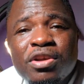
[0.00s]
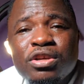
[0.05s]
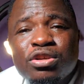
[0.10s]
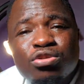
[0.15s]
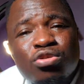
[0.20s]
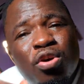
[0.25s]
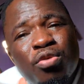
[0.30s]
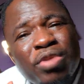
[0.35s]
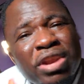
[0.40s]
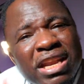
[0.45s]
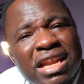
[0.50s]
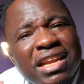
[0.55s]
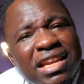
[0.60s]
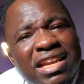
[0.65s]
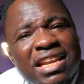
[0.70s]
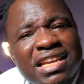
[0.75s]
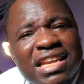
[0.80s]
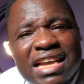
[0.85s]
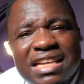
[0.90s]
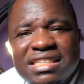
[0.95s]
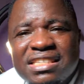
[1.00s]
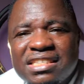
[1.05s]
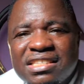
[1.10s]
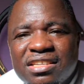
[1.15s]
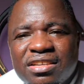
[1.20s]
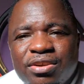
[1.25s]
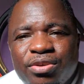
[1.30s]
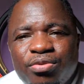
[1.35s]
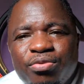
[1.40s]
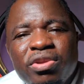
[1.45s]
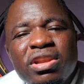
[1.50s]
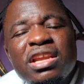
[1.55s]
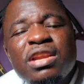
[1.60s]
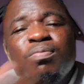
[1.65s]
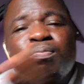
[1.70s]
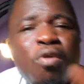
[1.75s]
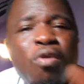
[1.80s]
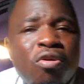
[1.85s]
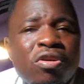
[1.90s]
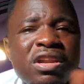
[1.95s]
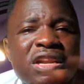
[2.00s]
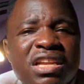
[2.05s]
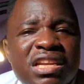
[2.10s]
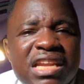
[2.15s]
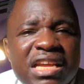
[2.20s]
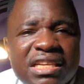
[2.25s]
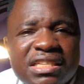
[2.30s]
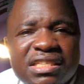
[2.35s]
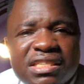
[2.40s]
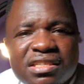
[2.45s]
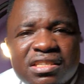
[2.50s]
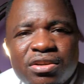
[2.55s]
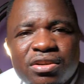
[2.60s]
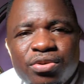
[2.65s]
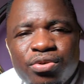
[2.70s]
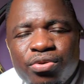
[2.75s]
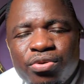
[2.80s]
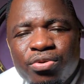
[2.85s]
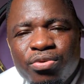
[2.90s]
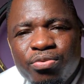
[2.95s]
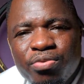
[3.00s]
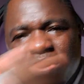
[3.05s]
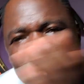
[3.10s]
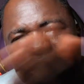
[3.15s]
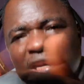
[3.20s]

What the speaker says: So we need leaders. We need bold leaders. We